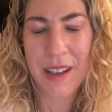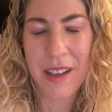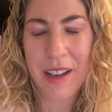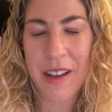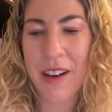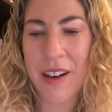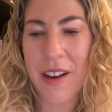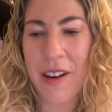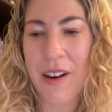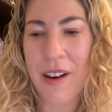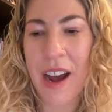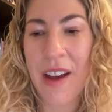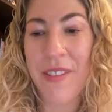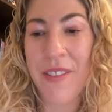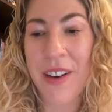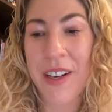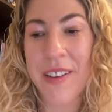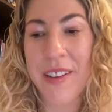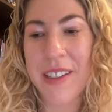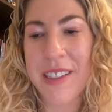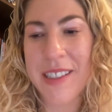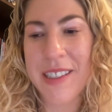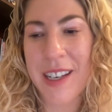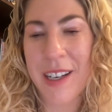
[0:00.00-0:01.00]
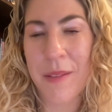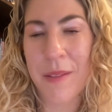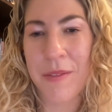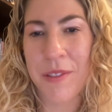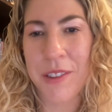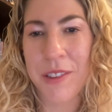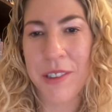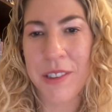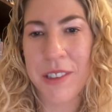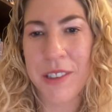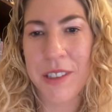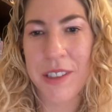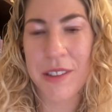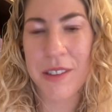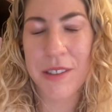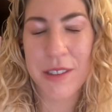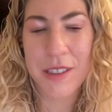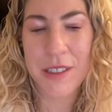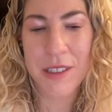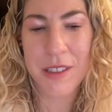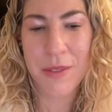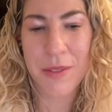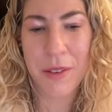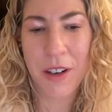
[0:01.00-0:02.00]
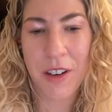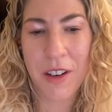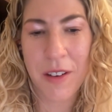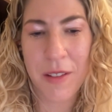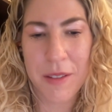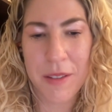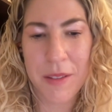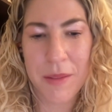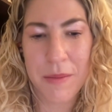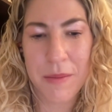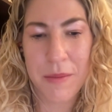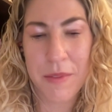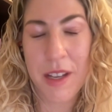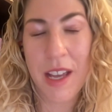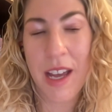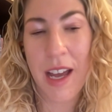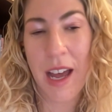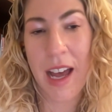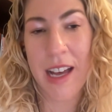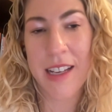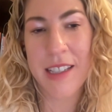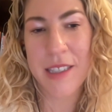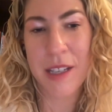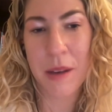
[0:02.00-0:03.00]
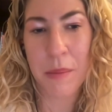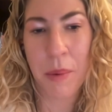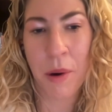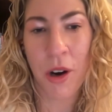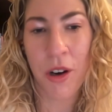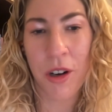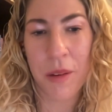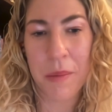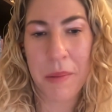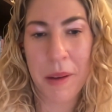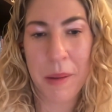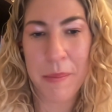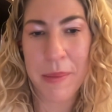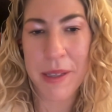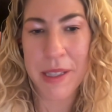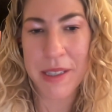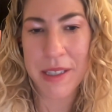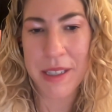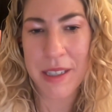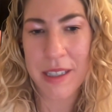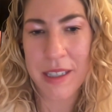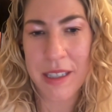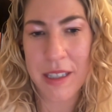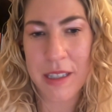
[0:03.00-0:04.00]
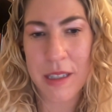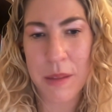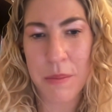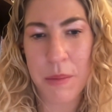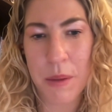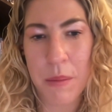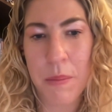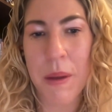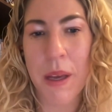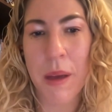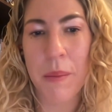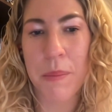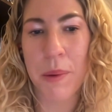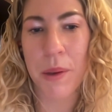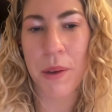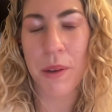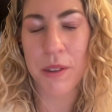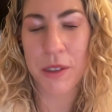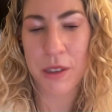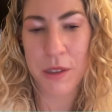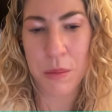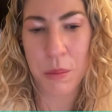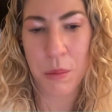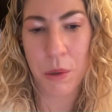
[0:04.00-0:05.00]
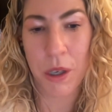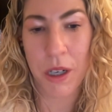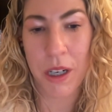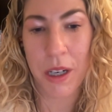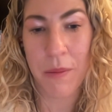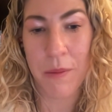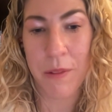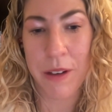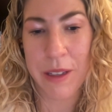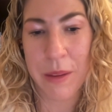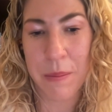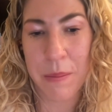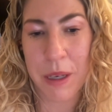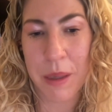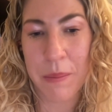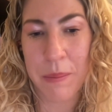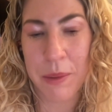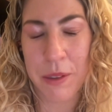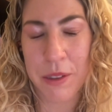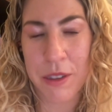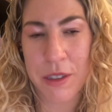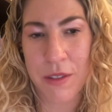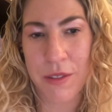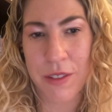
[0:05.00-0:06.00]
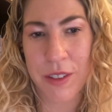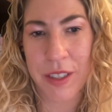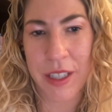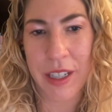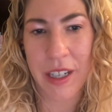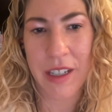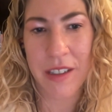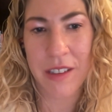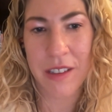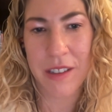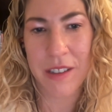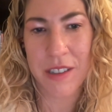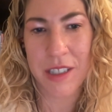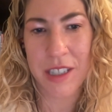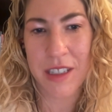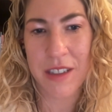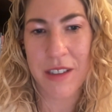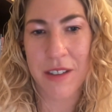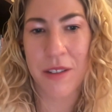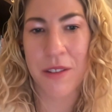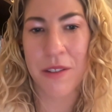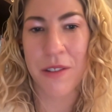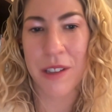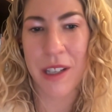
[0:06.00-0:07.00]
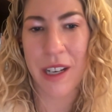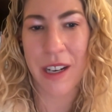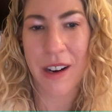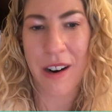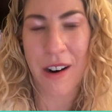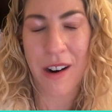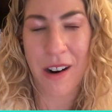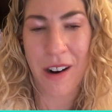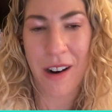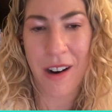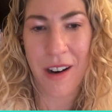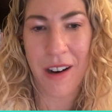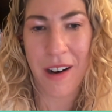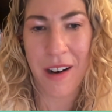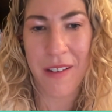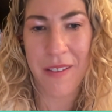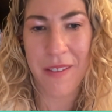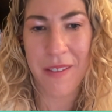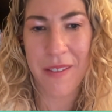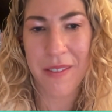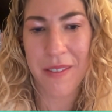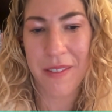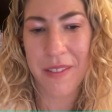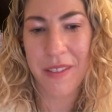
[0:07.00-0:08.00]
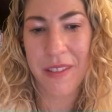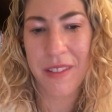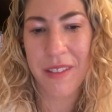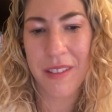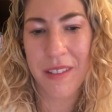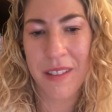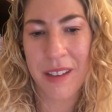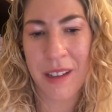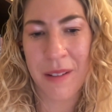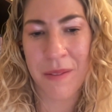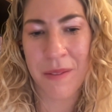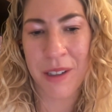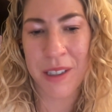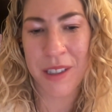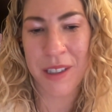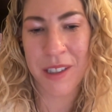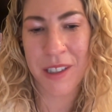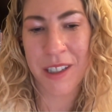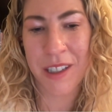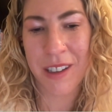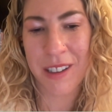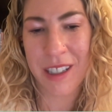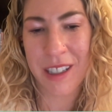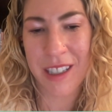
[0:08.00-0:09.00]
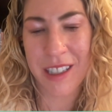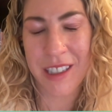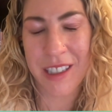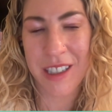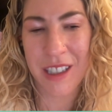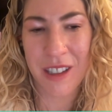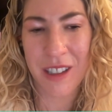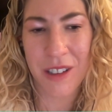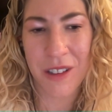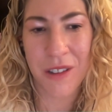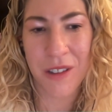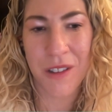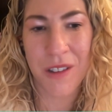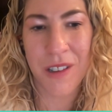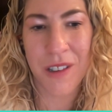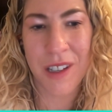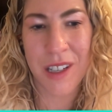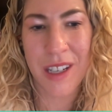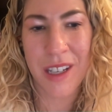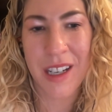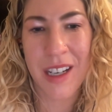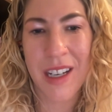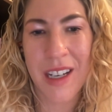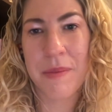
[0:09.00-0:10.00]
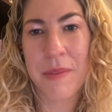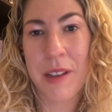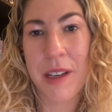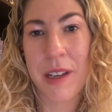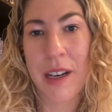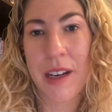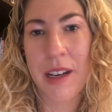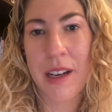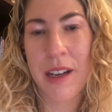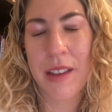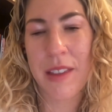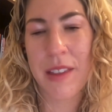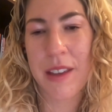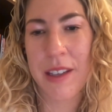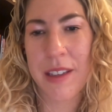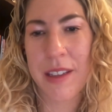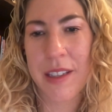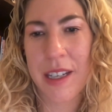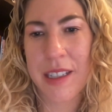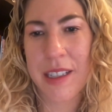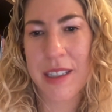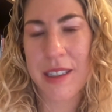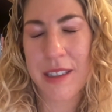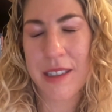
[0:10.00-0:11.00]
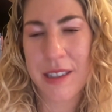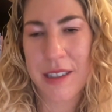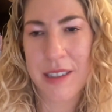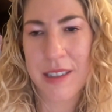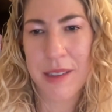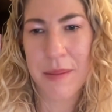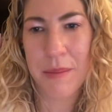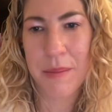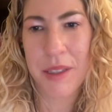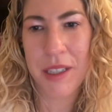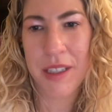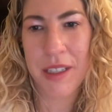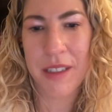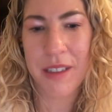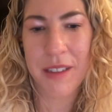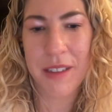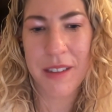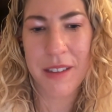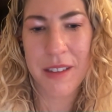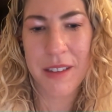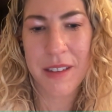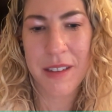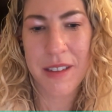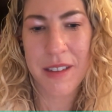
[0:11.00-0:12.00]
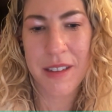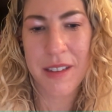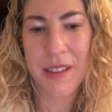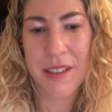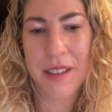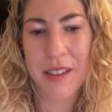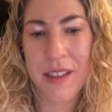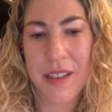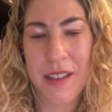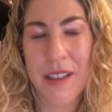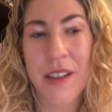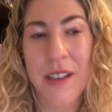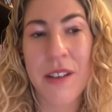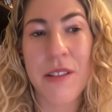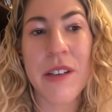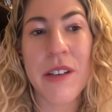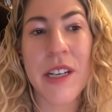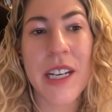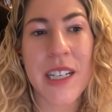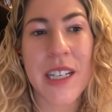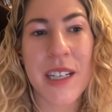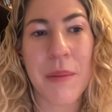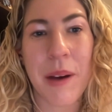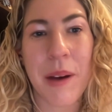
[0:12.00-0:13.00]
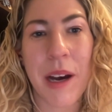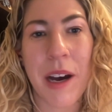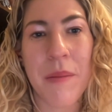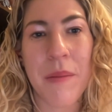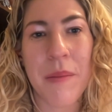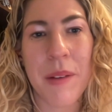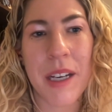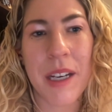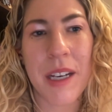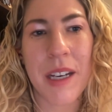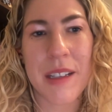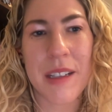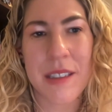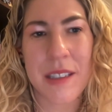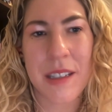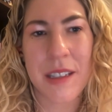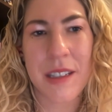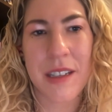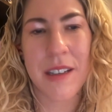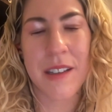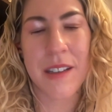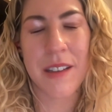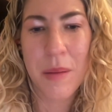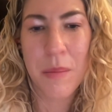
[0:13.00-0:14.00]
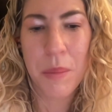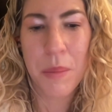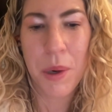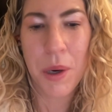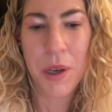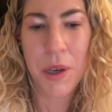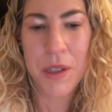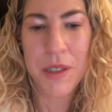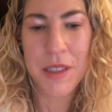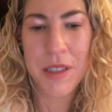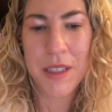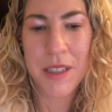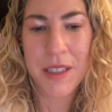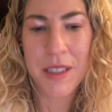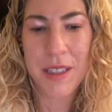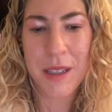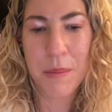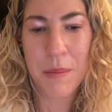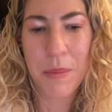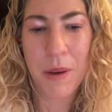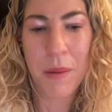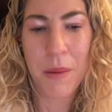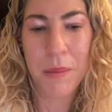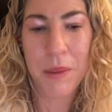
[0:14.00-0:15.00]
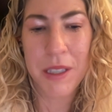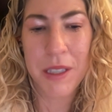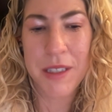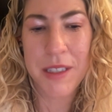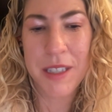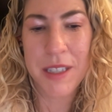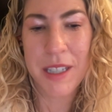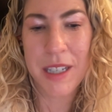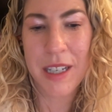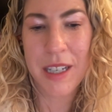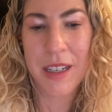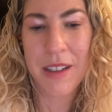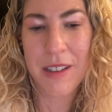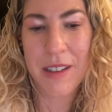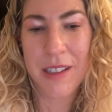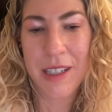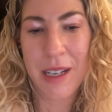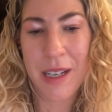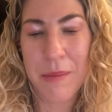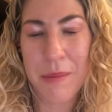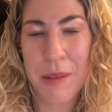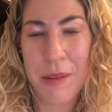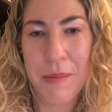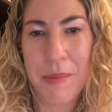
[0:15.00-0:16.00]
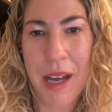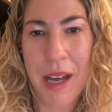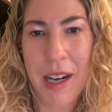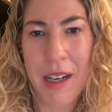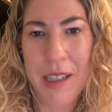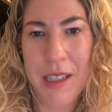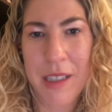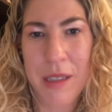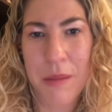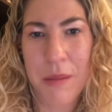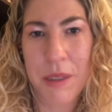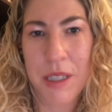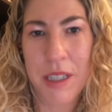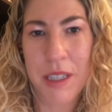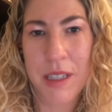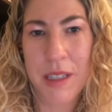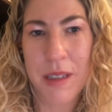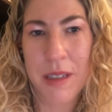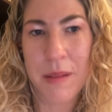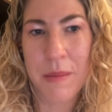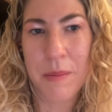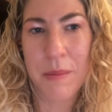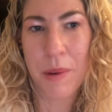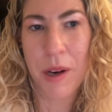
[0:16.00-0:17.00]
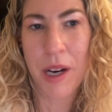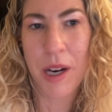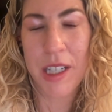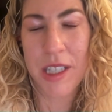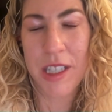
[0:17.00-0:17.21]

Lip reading: I find this helpful to use as a part of my business with people, just working with people to really understand who they are and what they're here to do. I think that's something unique about me as a person in the publicity, entertainment management, brand